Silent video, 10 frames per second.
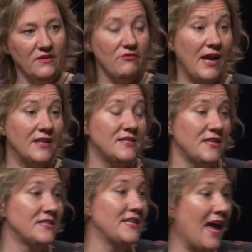And the
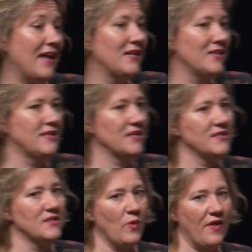reality is the analytics
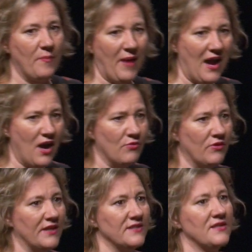is where the power
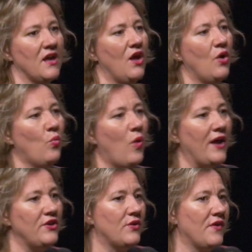is,
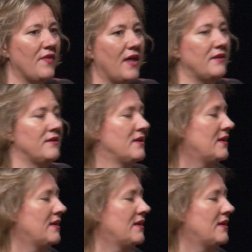where you can then